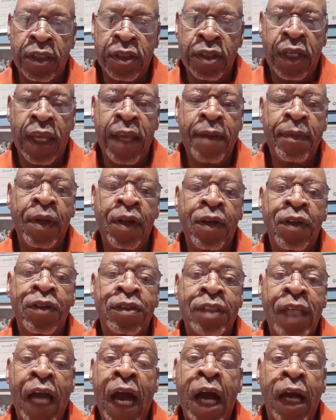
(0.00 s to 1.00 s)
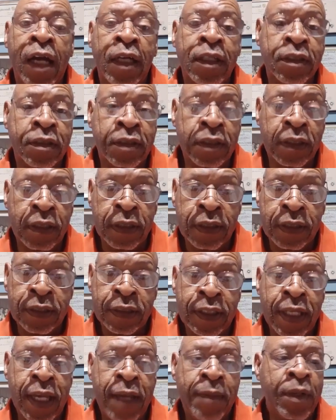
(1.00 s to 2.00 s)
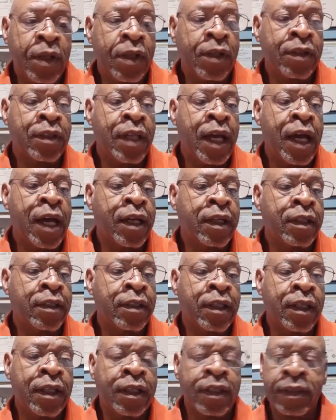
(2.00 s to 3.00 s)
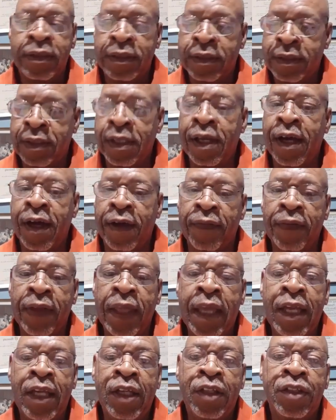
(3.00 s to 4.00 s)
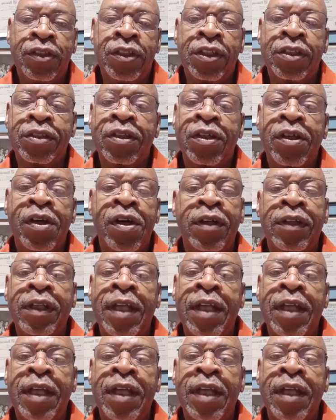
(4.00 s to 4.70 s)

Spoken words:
She gave me her dolls. She gave me her doll stuff. Just to hold.